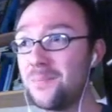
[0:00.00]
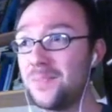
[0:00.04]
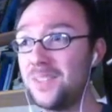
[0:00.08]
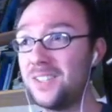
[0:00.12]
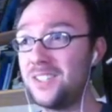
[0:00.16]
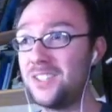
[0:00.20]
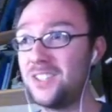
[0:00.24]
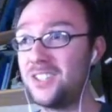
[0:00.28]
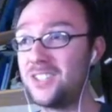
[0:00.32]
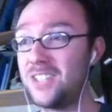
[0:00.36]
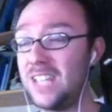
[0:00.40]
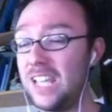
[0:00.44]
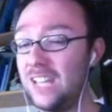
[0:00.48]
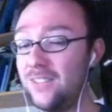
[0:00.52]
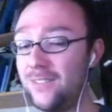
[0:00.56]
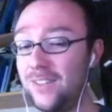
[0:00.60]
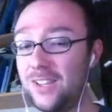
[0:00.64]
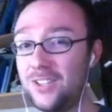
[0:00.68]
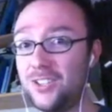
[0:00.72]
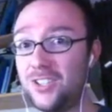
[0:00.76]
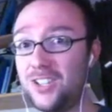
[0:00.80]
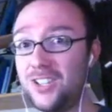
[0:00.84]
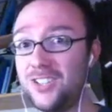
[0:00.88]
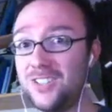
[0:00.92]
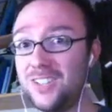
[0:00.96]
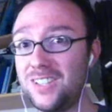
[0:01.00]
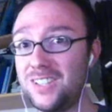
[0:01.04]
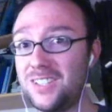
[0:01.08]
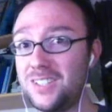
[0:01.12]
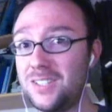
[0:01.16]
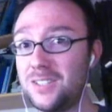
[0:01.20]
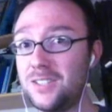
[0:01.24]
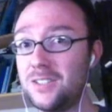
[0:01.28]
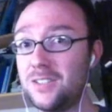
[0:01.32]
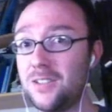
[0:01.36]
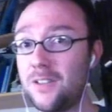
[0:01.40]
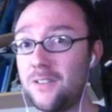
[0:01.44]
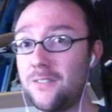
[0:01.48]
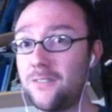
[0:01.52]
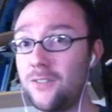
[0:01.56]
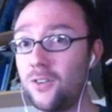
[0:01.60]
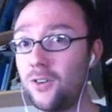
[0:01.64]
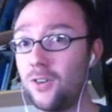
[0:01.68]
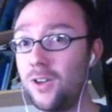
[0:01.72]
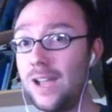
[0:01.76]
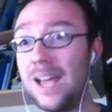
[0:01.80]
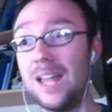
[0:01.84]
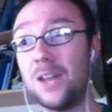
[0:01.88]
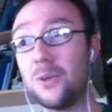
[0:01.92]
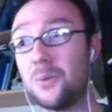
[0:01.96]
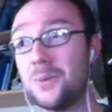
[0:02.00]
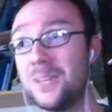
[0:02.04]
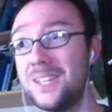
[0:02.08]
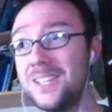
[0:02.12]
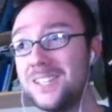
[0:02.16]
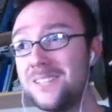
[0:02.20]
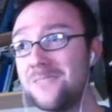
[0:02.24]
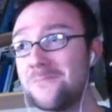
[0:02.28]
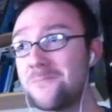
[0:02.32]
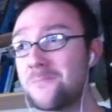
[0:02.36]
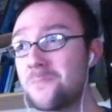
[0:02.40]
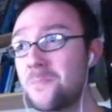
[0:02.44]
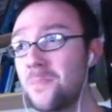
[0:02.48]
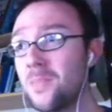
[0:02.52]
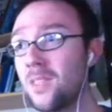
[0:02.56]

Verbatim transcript: This is Scaredventures, this is for Halloween,